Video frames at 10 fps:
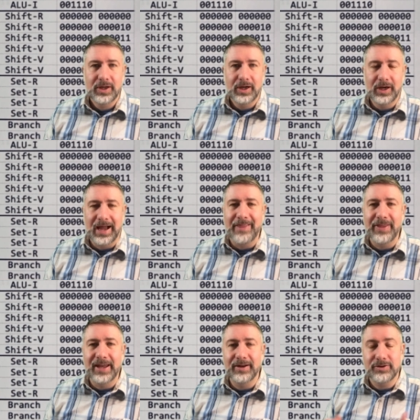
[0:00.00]
And
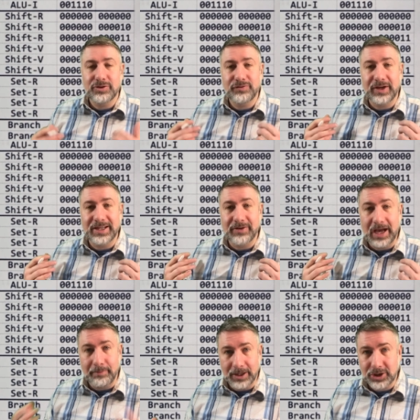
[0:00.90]
then to find out
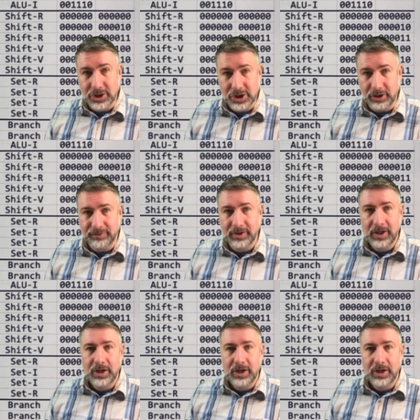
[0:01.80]
how much to shift,